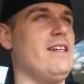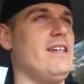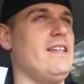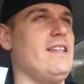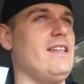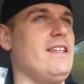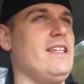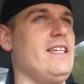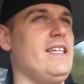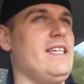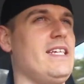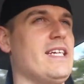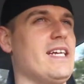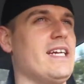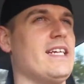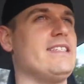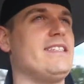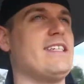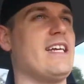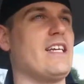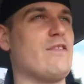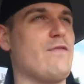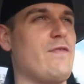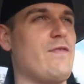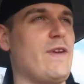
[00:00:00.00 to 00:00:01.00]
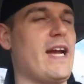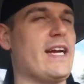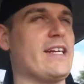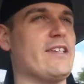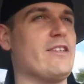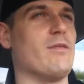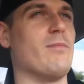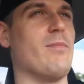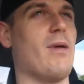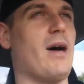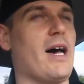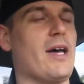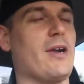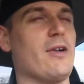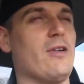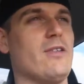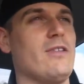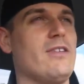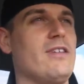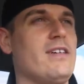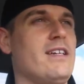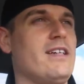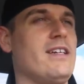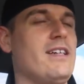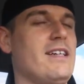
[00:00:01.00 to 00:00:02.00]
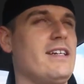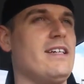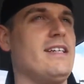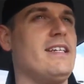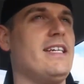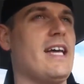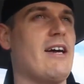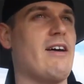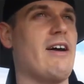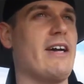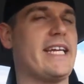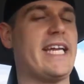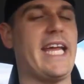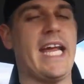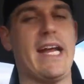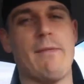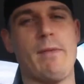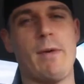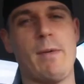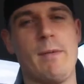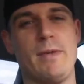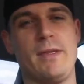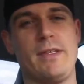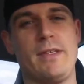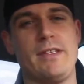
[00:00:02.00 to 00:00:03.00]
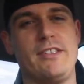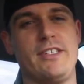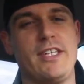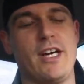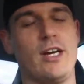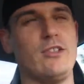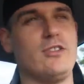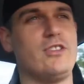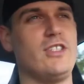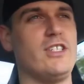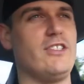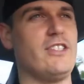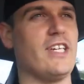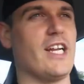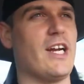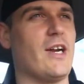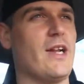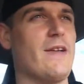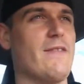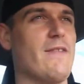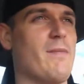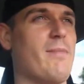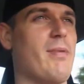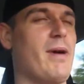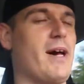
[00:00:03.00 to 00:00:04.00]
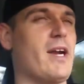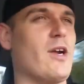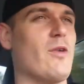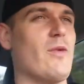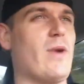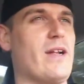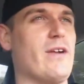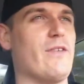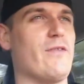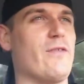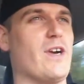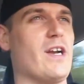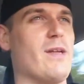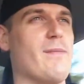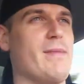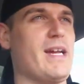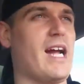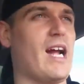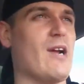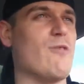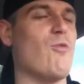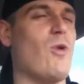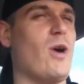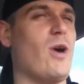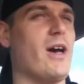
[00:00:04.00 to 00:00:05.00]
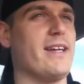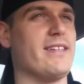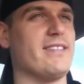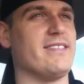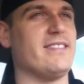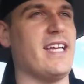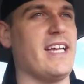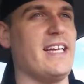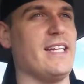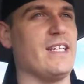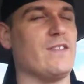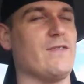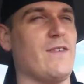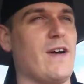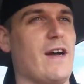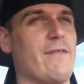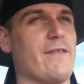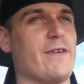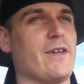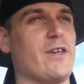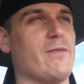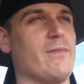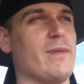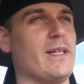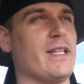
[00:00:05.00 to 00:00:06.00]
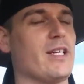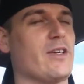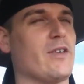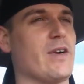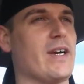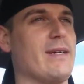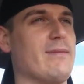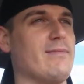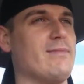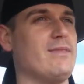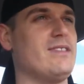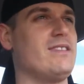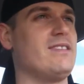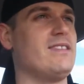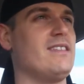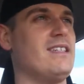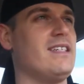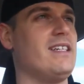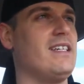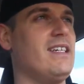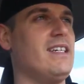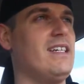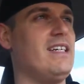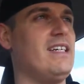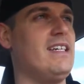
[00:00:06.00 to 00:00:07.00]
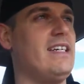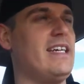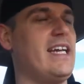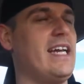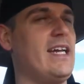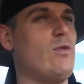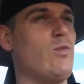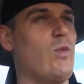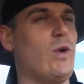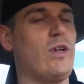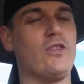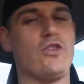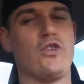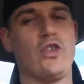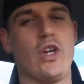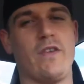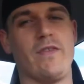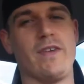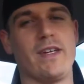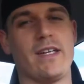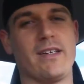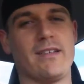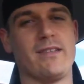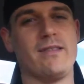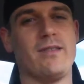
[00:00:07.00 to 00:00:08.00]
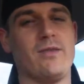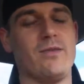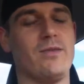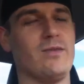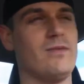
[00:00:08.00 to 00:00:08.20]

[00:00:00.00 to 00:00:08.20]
in the test factor bottle. Now, I can't remember the dosage. I don't have the bottle right in front of me. I want to say it's 500 milligrams in one serving,